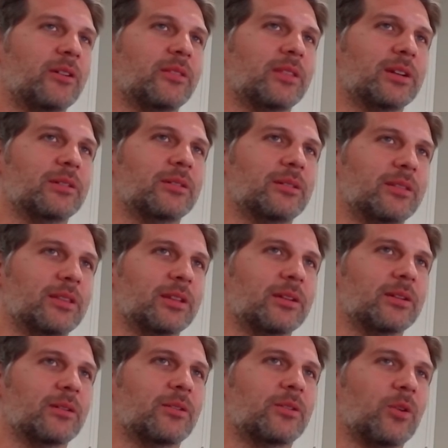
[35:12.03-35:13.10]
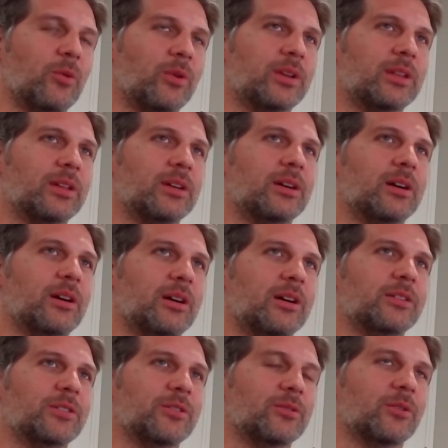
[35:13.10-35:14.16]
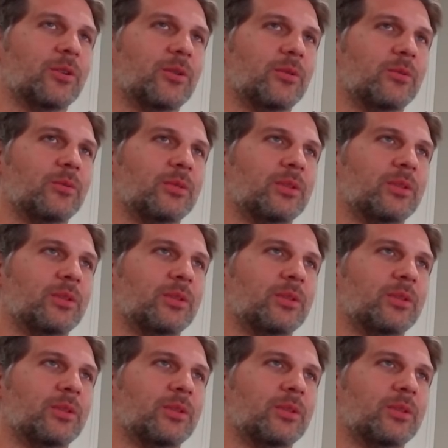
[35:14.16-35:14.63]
than going it on your own,